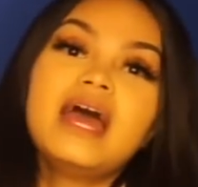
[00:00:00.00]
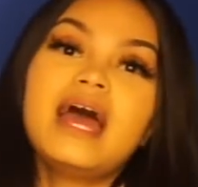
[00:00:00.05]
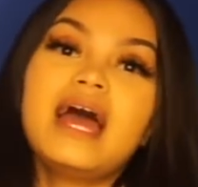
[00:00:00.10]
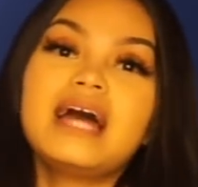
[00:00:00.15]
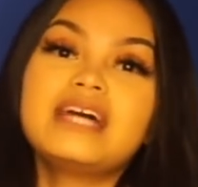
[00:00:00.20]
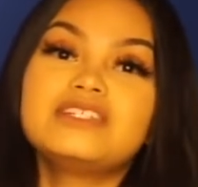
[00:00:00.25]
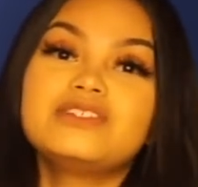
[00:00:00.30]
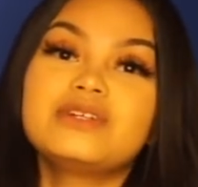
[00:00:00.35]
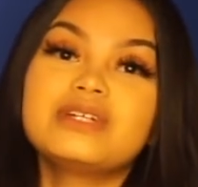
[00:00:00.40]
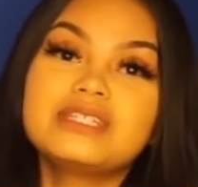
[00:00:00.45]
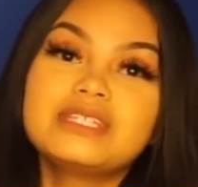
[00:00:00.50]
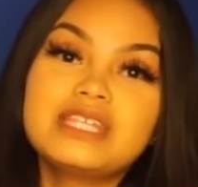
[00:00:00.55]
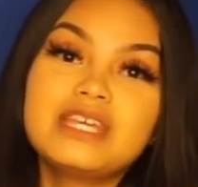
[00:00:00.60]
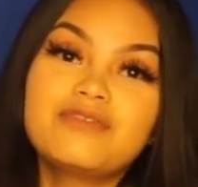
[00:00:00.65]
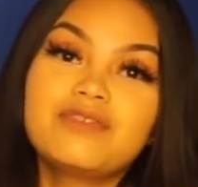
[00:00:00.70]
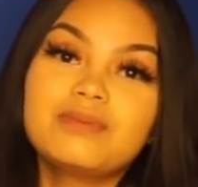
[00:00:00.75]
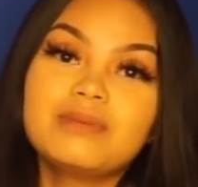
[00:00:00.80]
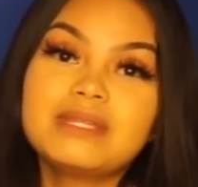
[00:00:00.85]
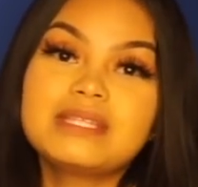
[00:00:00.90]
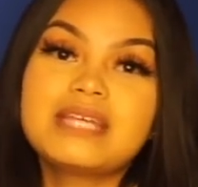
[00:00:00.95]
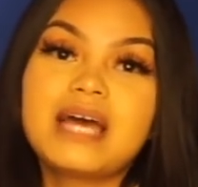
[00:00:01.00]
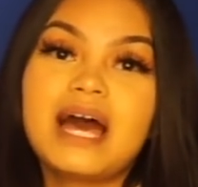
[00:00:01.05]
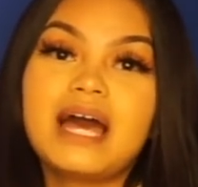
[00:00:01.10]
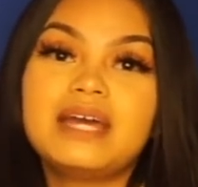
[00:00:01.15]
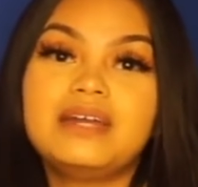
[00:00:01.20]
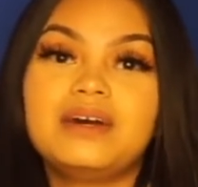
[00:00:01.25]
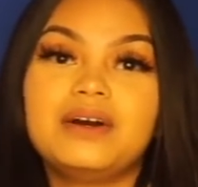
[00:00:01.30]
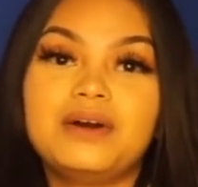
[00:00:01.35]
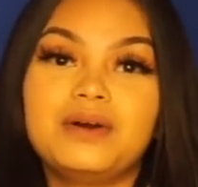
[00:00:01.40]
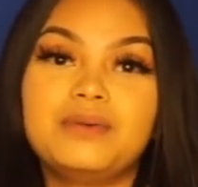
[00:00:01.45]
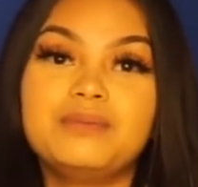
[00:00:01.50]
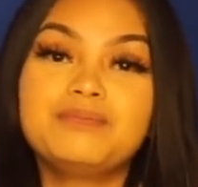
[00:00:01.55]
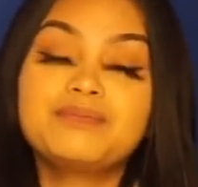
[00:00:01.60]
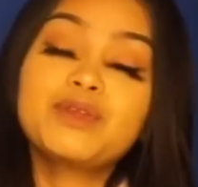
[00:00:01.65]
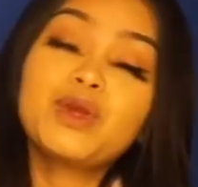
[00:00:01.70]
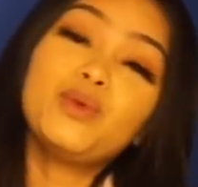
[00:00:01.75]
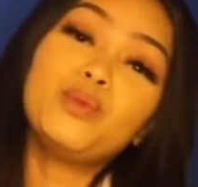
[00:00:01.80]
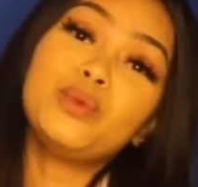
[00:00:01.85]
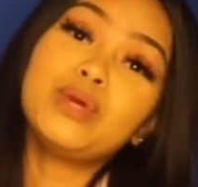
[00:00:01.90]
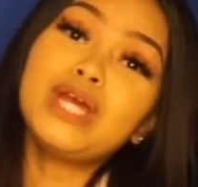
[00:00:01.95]
as you can see from the title,
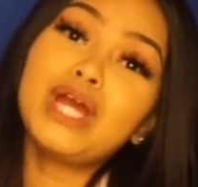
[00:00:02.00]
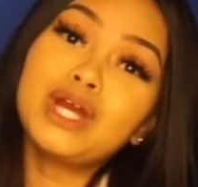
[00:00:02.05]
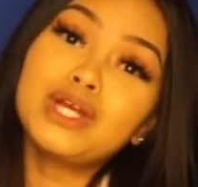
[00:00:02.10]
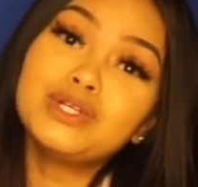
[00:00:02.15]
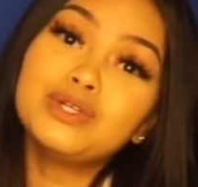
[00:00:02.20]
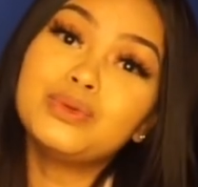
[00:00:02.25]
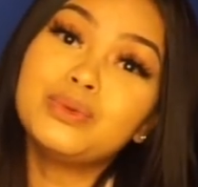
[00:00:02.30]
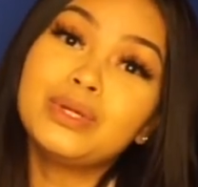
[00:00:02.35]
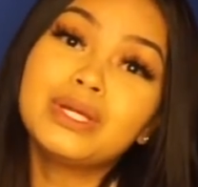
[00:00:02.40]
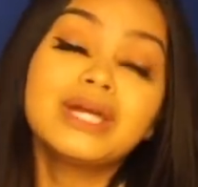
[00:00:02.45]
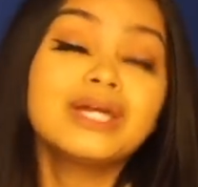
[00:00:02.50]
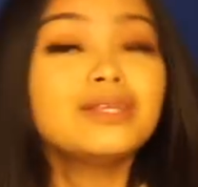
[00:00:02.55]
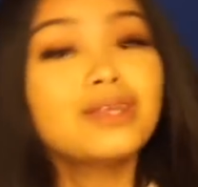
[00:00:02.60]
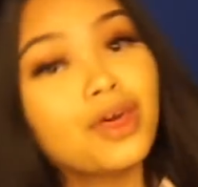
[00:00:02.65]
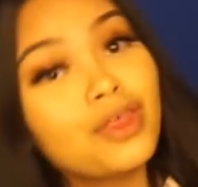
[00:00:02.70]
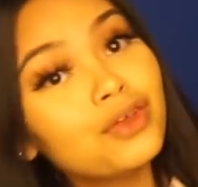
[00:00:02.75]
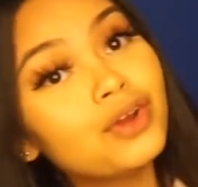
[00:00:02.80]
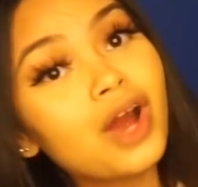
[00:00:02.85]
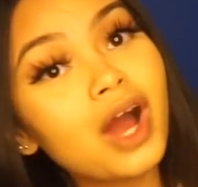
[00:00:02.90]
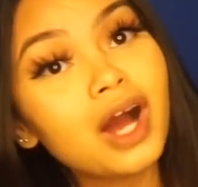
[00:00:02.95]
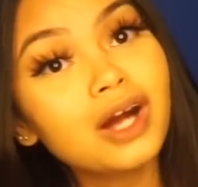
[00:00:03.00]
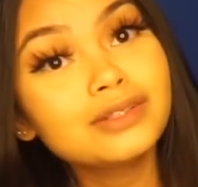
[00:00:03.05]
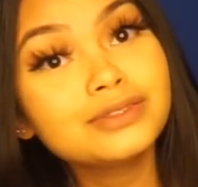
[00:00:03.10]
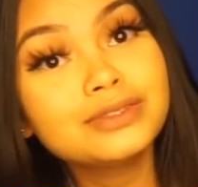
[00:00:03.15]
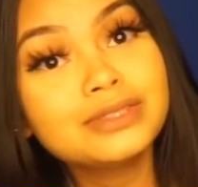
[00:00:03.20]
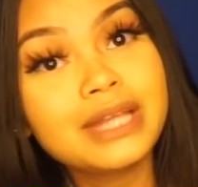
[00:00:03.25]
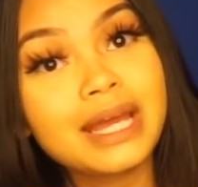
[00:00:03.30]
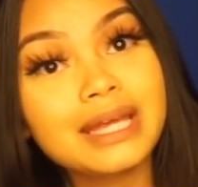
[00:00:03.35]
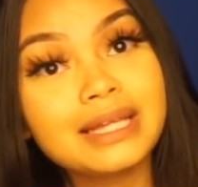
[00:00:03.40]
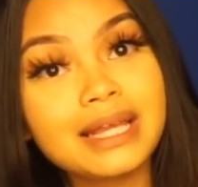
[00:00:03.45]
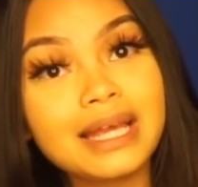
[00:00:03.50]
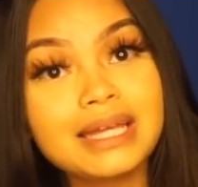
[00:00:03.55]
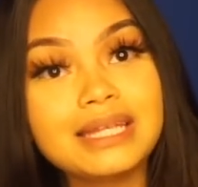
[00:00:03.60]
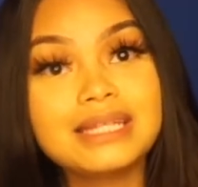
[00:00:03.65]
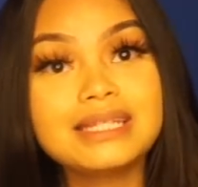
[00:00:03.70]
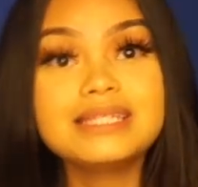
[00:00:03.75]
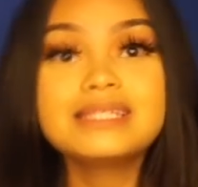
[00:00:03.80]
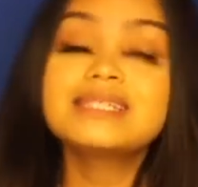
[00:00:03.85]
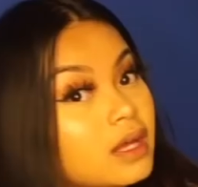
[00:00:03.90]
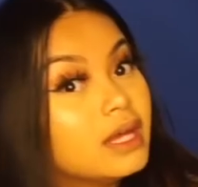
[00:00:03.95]
we are doing another haul today,
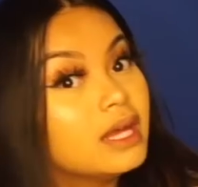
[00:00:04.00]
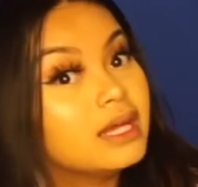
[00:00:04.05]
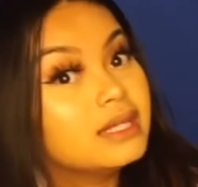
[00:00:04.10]
ladies.